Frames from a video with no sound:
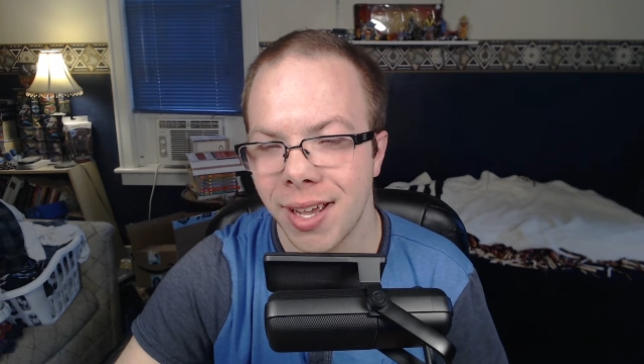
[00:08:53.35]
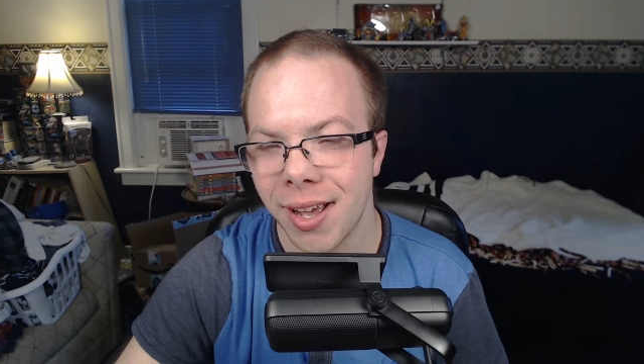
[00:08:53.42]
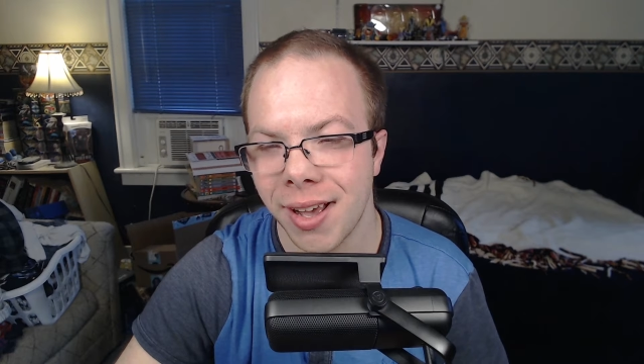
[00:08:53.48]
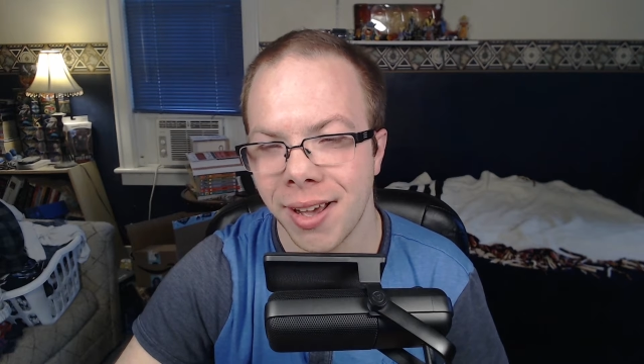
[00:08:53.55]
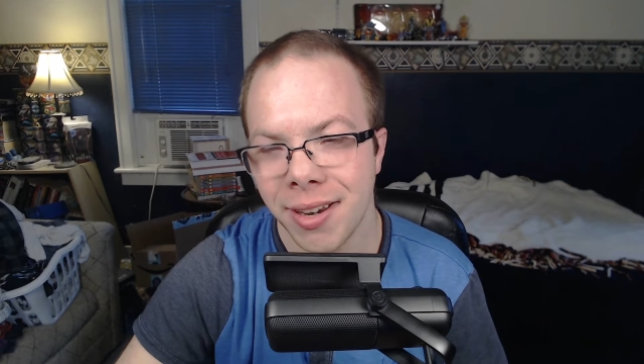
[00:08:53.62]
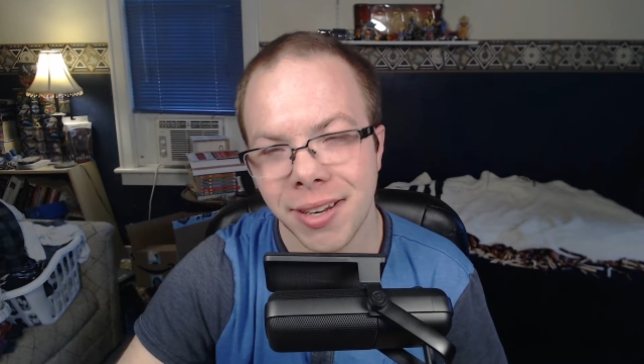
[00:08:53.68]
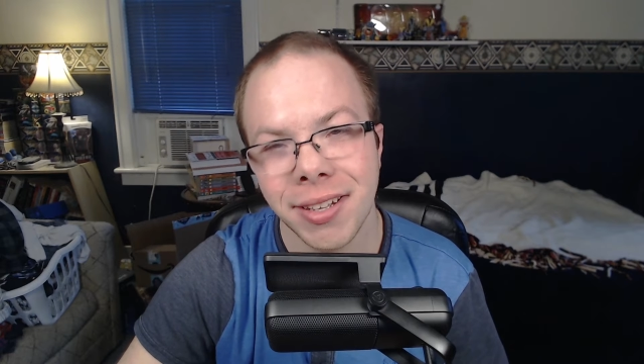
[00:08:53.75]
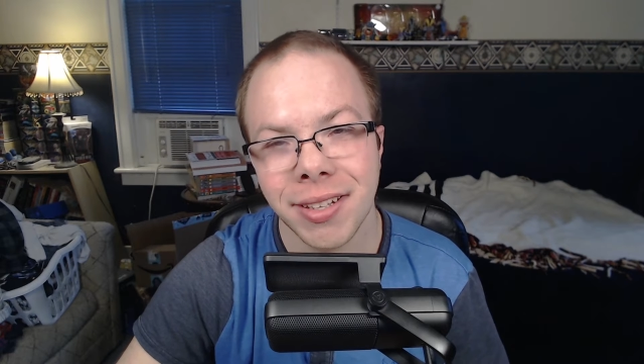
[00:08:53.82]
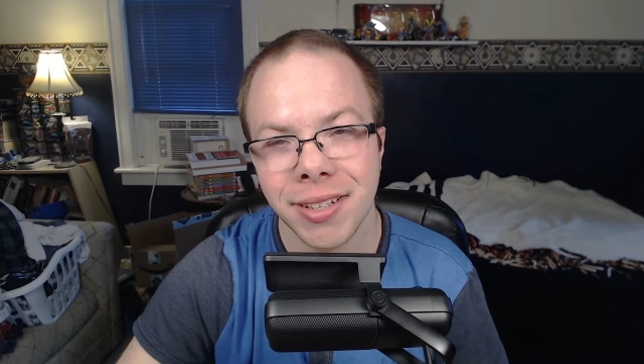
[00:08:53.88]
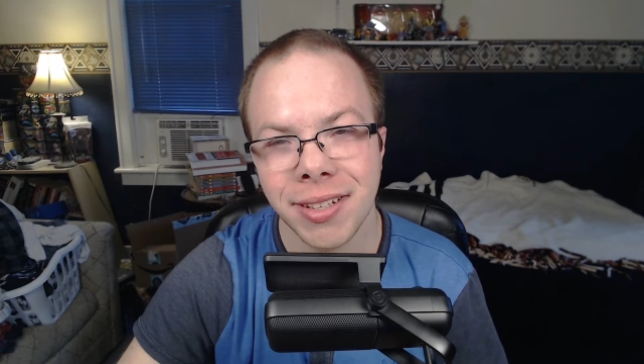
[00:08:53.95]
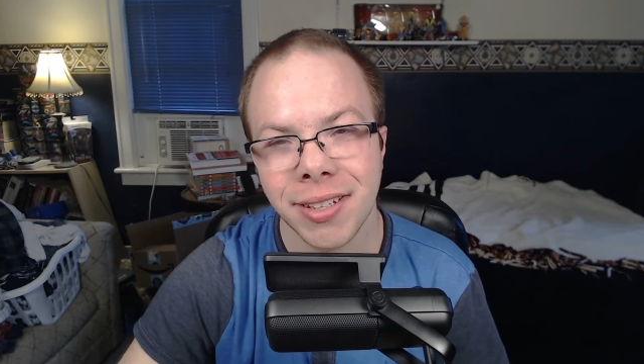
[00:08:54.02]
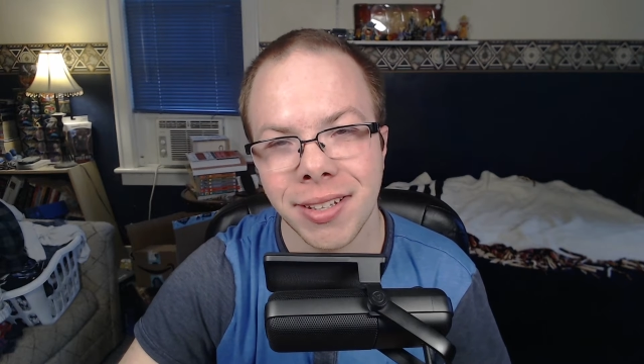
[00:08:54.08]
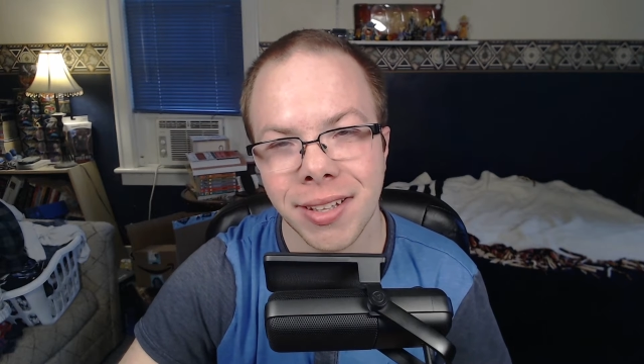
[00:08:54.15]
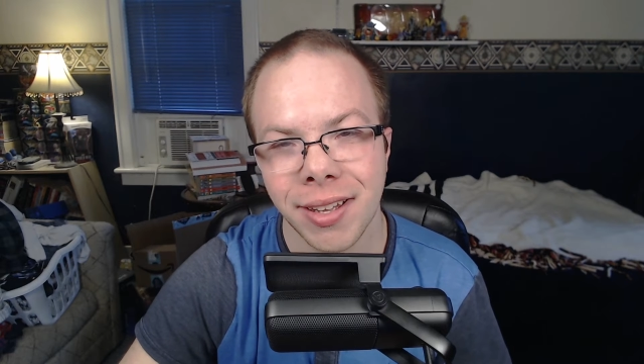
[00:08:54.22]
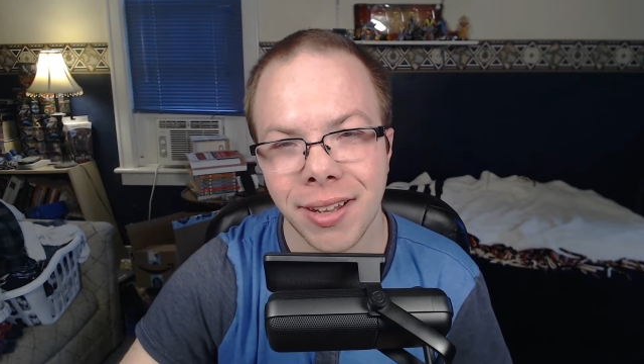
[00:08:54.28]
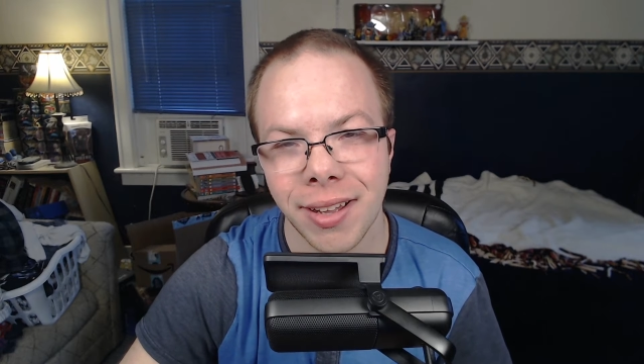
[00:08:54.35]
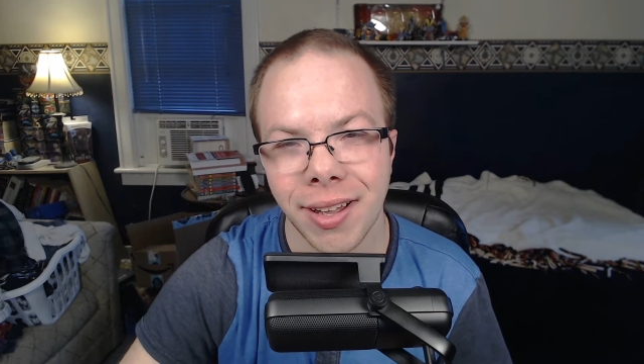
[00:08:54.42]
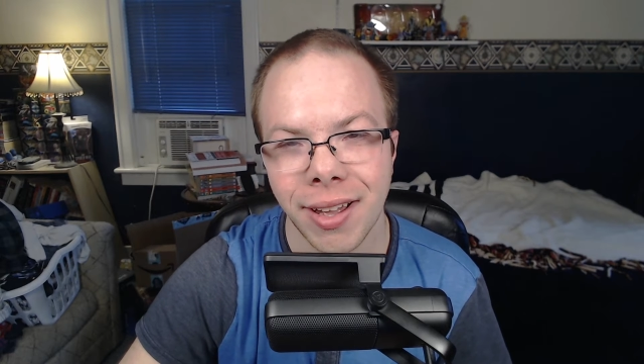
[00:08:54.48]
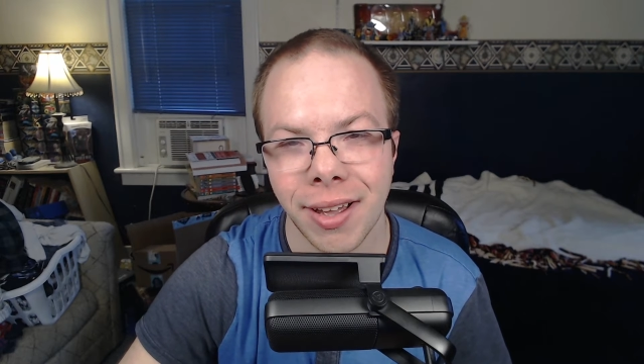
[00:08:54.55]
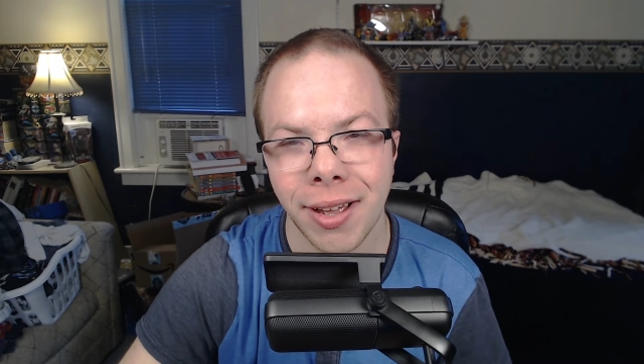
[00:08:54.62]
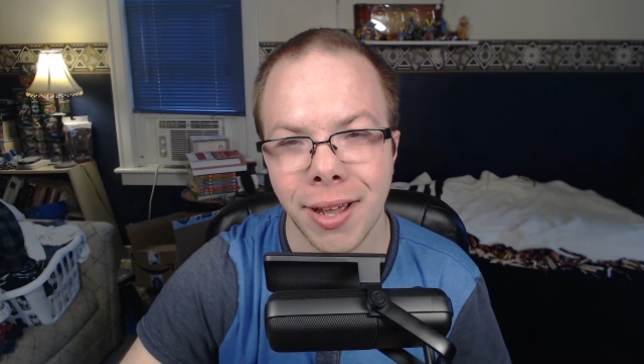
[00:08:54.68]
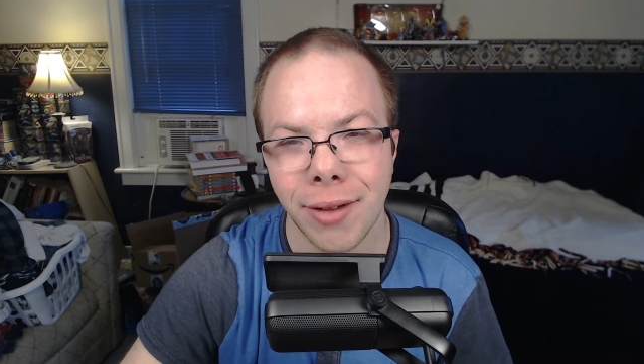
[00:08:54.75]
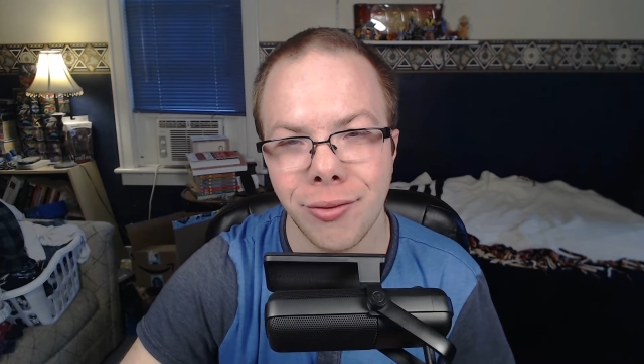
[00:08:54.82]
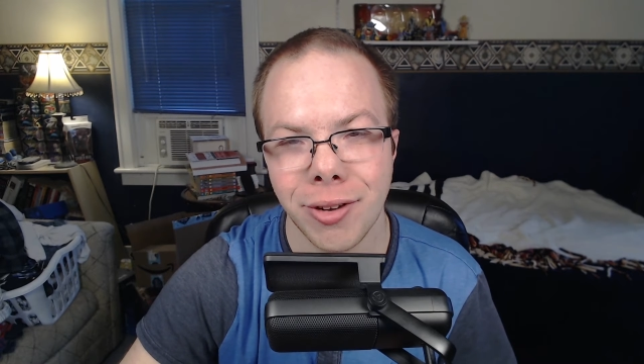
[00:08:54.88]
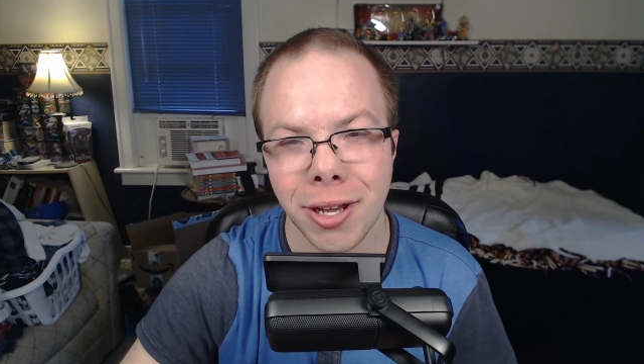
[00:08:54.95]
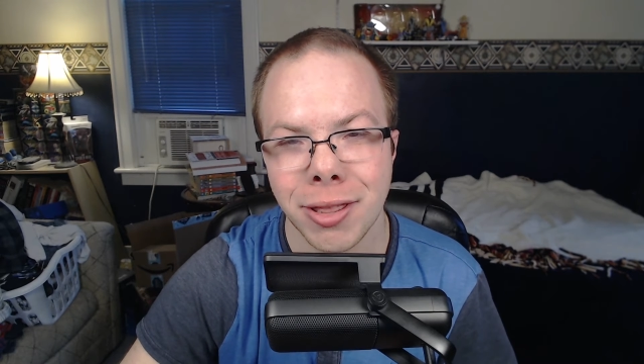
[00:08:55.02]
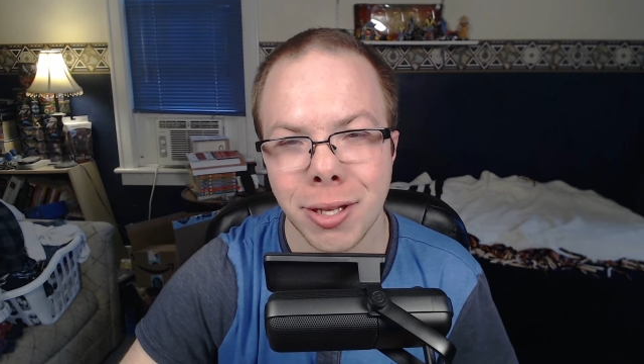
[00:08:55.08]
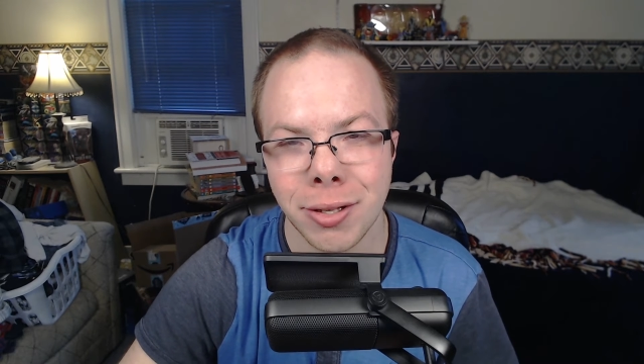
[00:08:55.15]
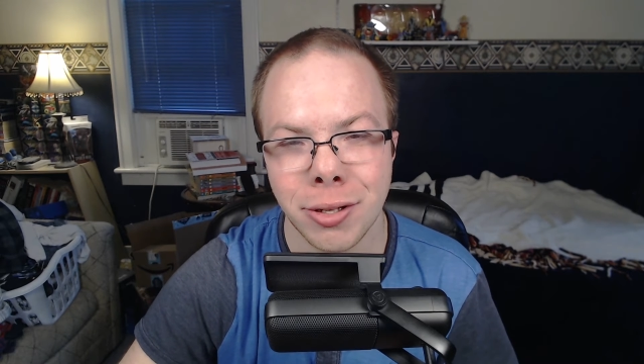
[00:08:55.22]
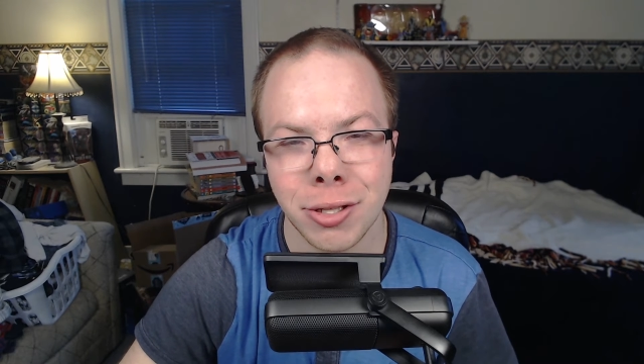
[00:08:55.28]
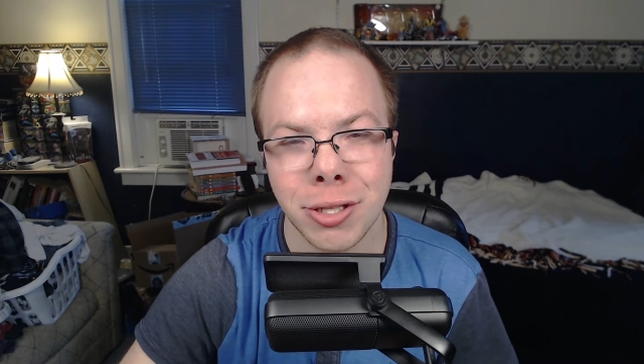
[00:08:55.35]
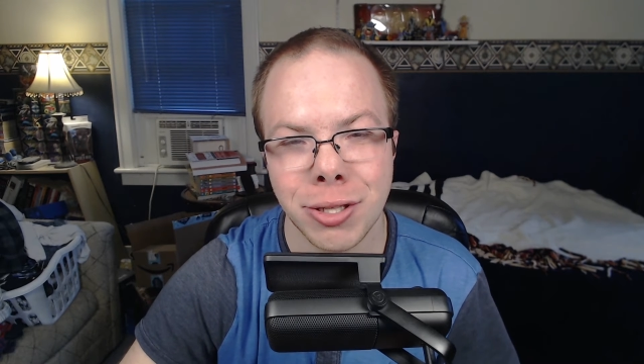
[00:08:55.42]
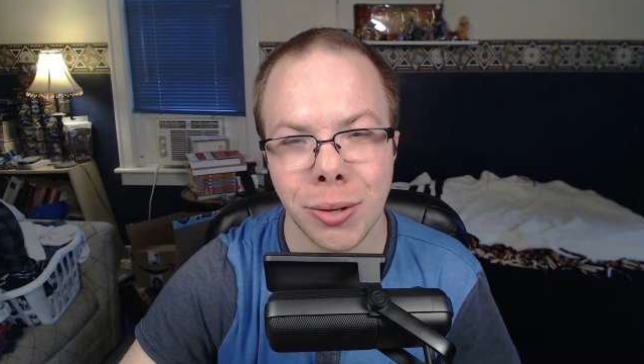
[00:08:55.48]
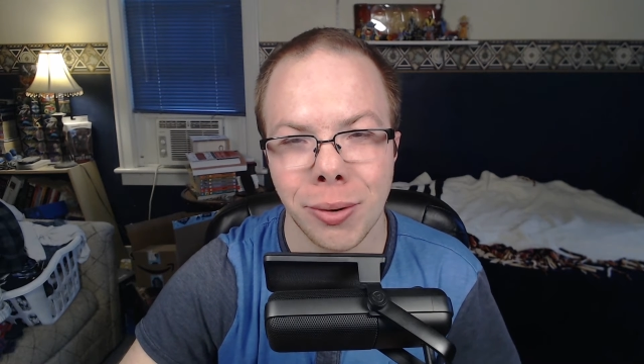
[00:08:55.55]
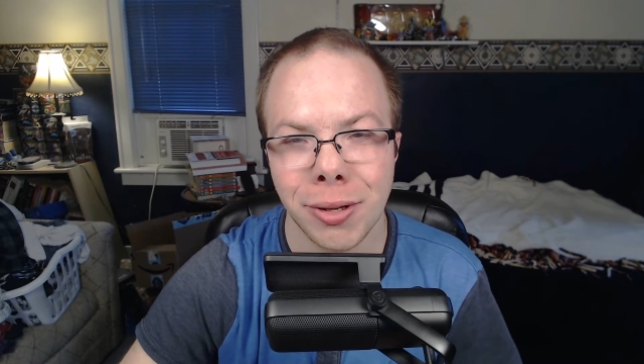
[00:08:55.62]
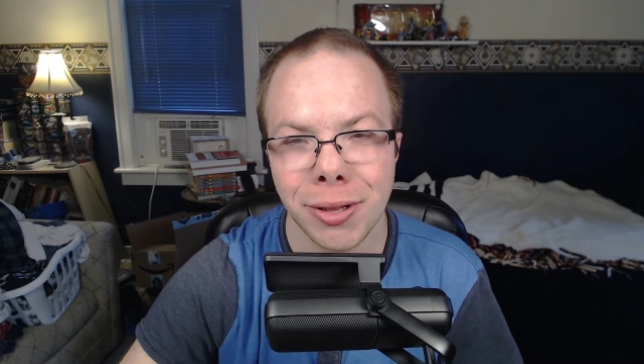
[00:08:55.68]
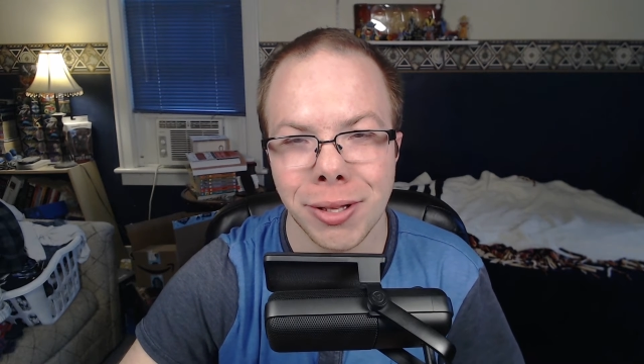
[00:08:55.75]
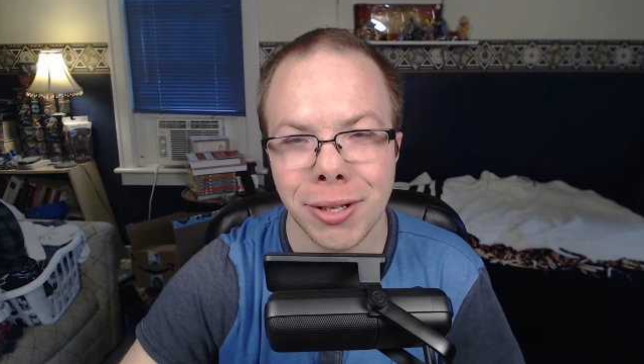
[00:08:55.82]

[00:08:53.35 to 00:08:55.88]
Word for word: on, I have nothing to show,